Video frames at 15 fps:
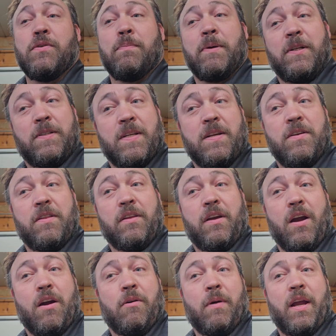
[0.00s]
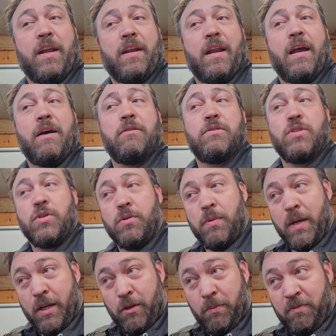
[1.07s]
built into the car right now to
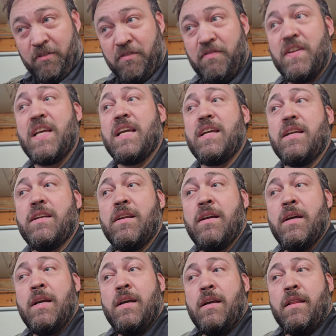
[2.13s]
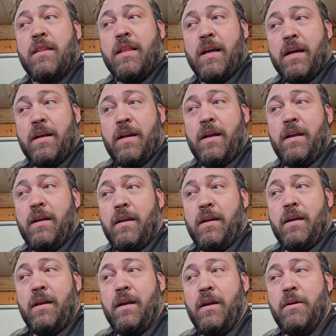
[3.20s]
help feed that
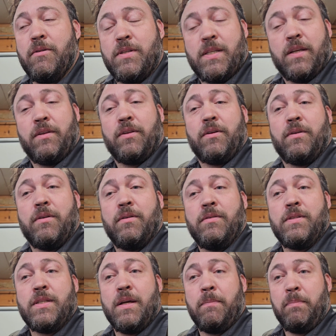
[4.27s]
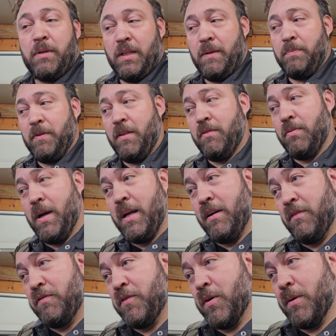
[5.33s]
air cylinder to blip the
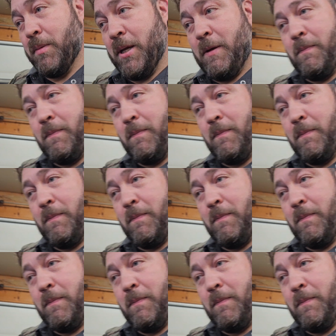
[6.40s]
throttle for me.